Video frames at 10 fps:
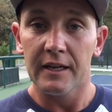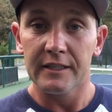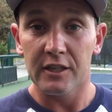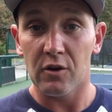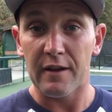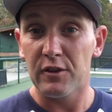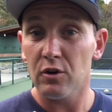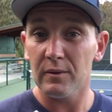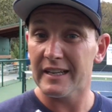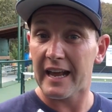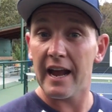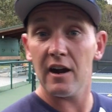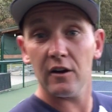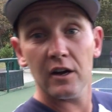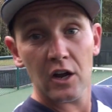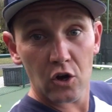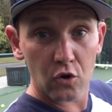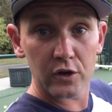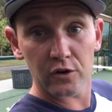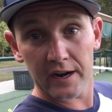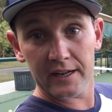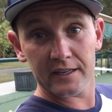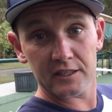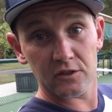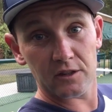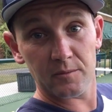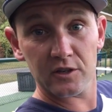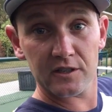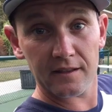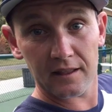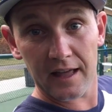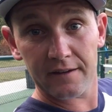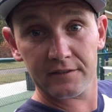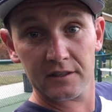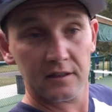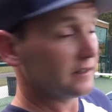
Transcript: So if you don't really care who you're hitting into, the person on the left,